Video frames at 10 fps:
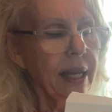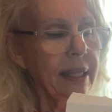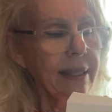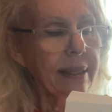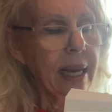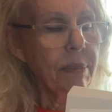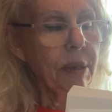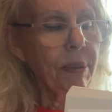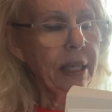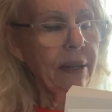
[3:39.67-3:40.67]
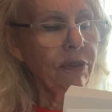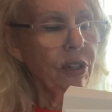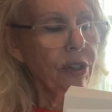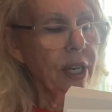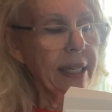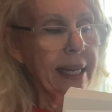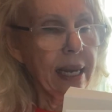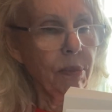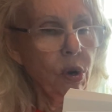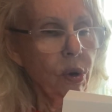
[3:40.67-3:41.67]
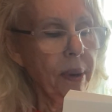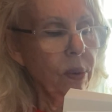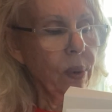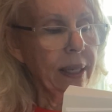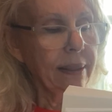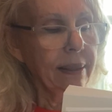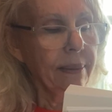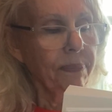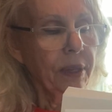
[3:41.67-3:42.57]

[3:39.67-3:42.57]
This time he believed her and came home at once.